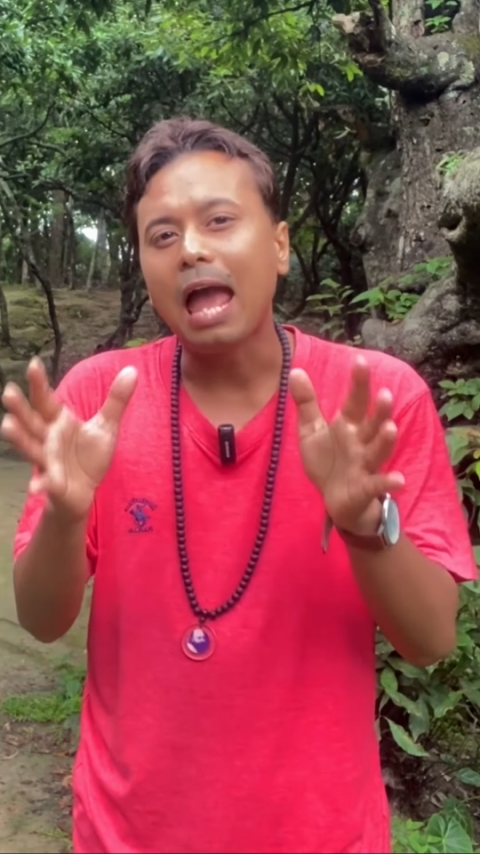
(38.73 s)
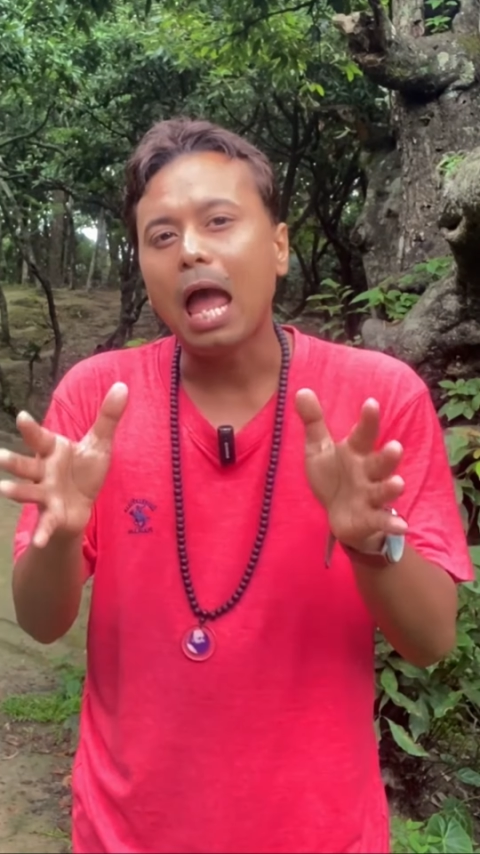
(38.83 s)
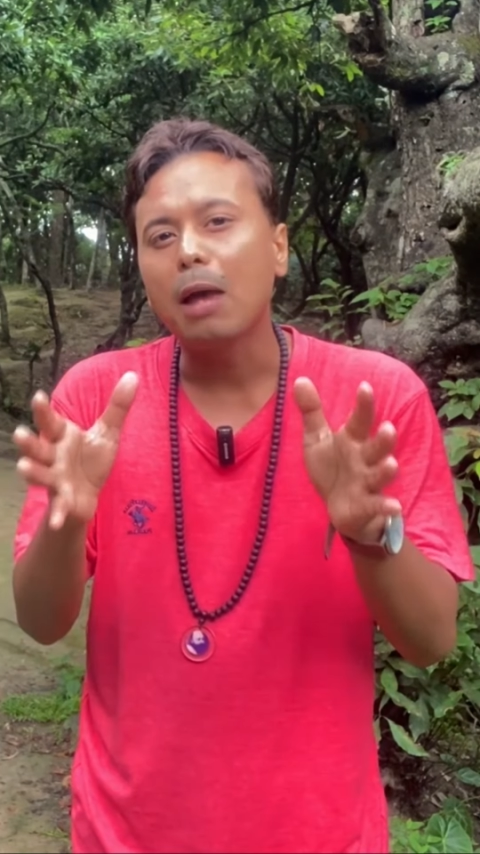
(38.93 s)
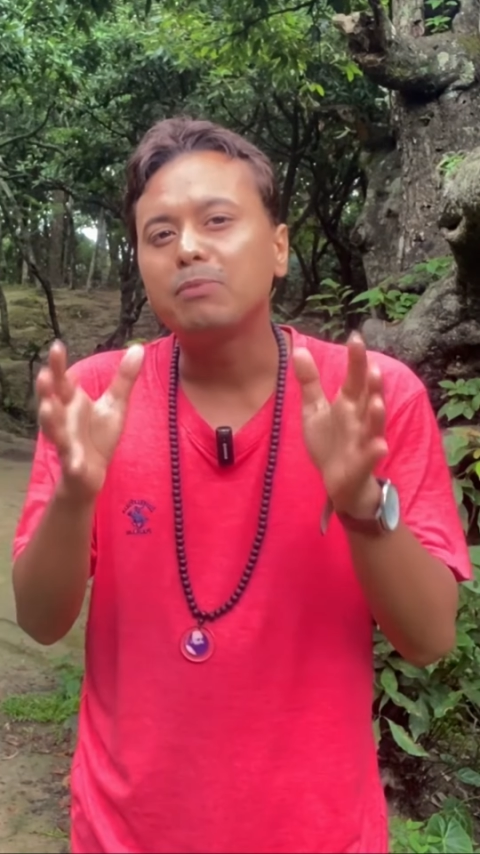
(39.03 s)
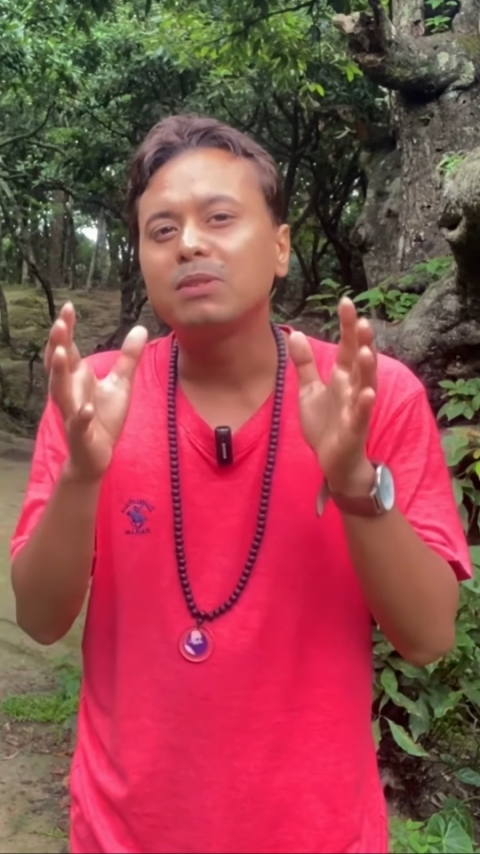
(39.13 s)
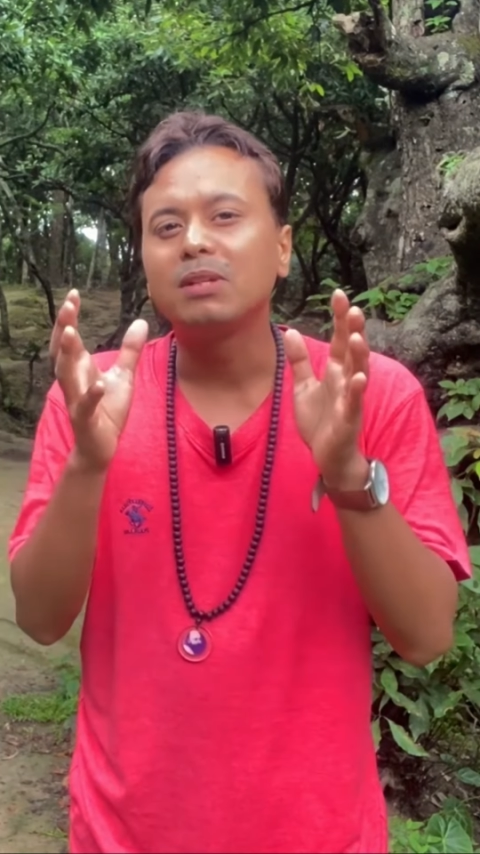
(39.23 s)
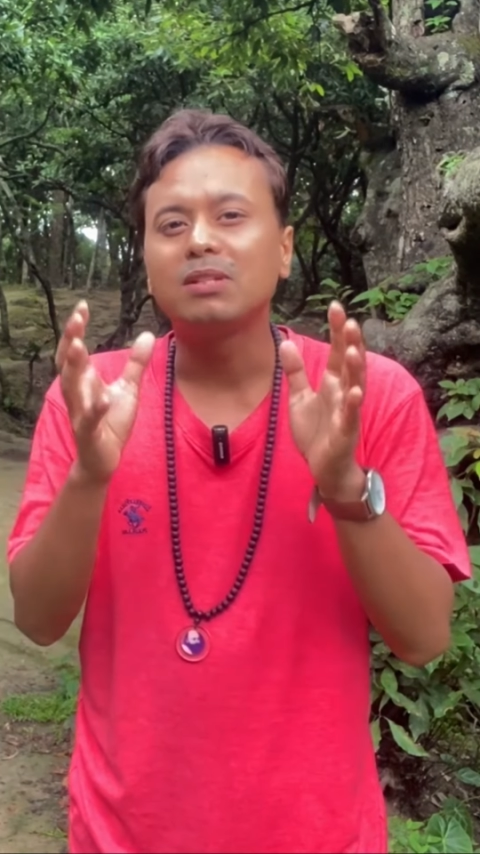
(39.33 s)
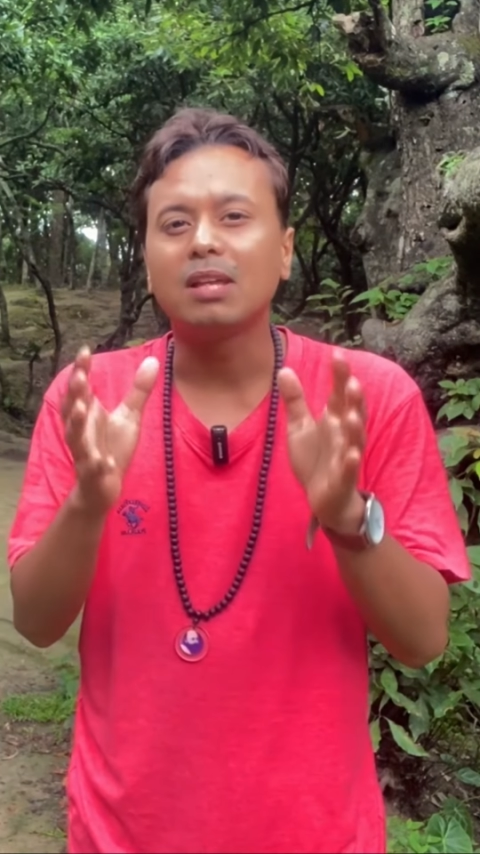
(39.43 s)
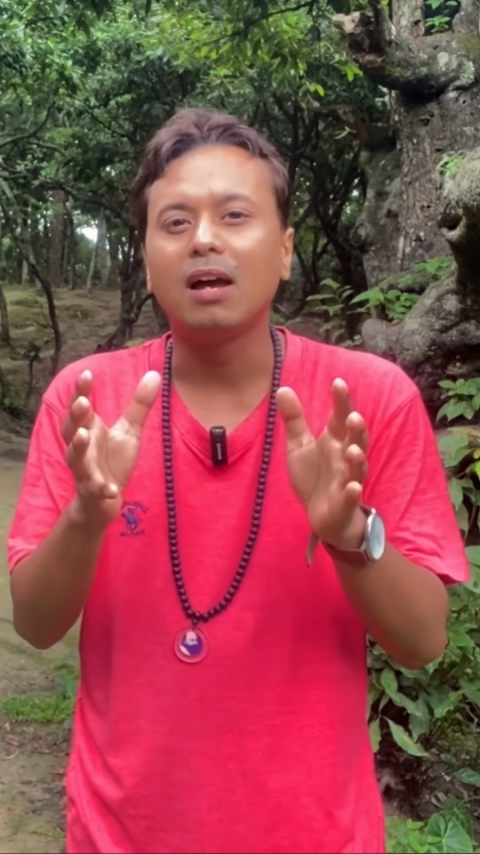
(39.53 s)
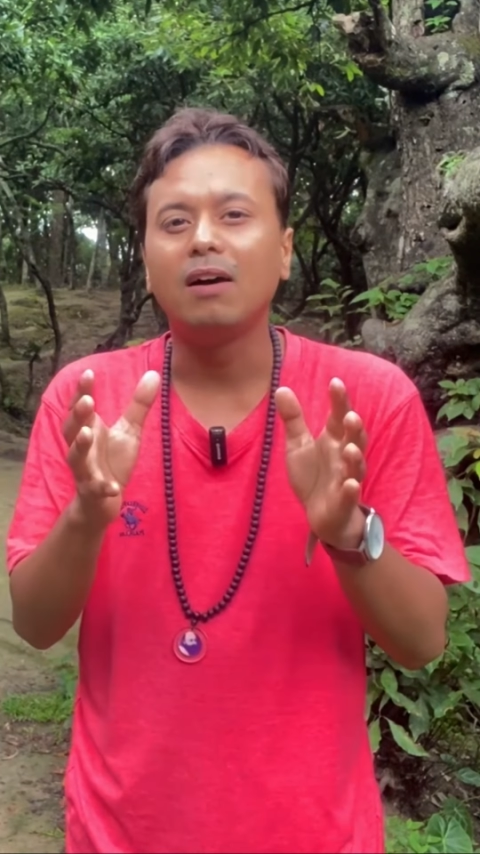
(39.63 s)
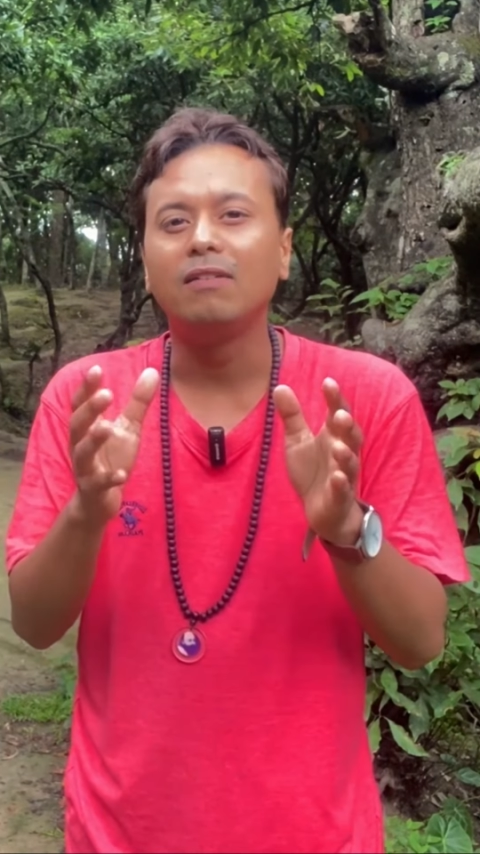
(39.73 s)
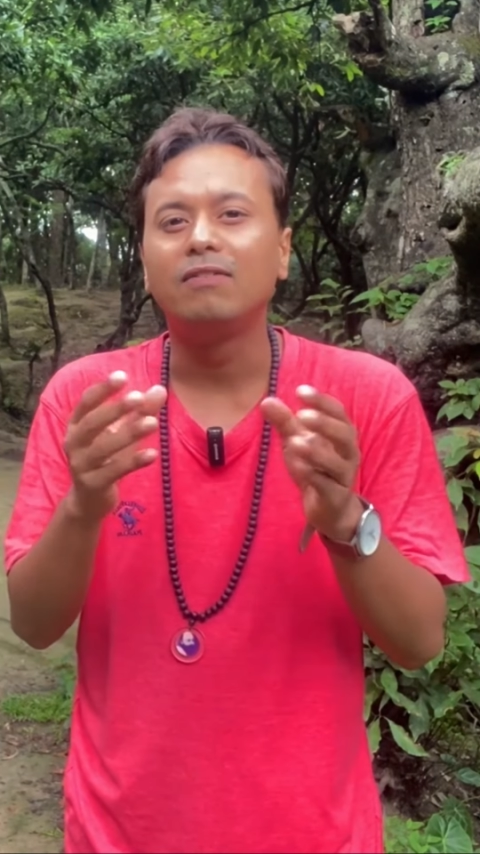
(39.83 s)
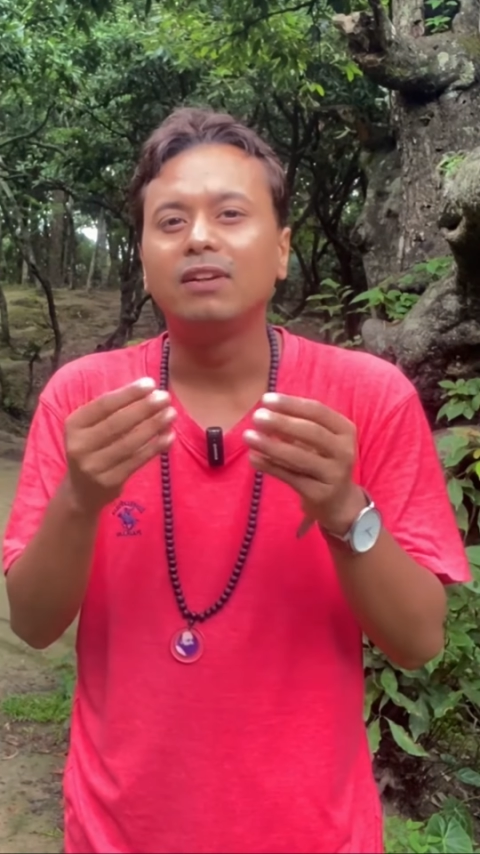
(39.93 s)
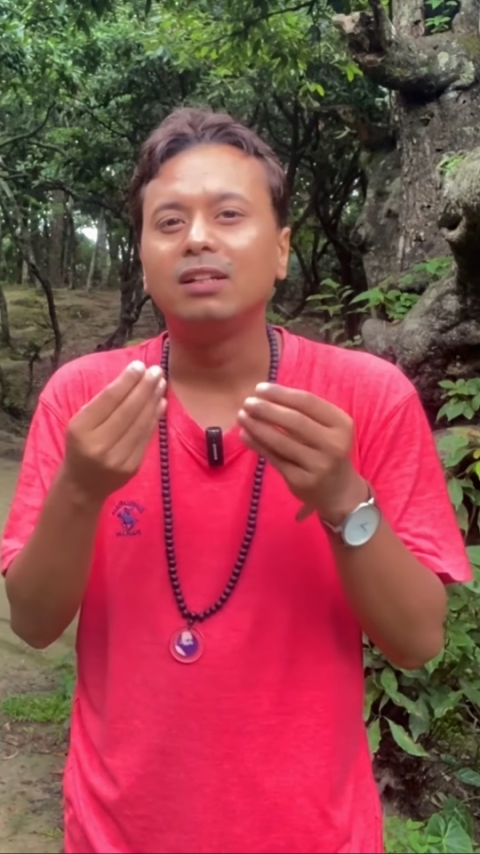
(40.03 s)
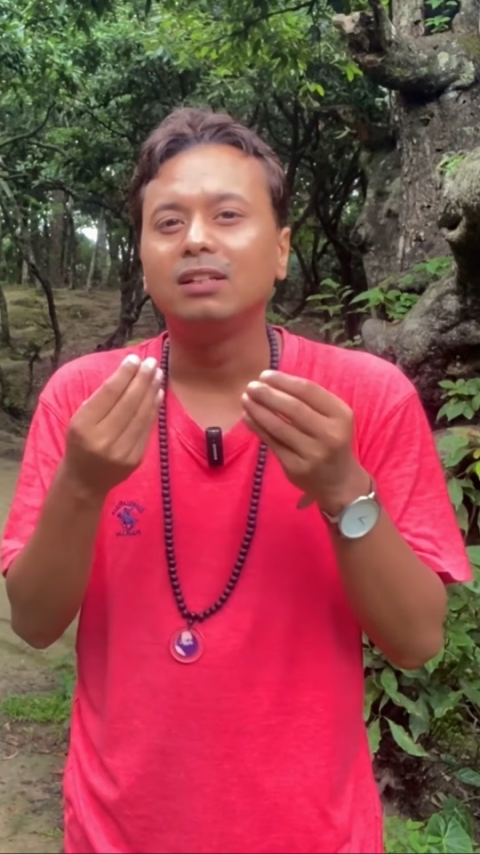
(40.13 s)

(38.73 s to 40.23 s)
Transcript: absence of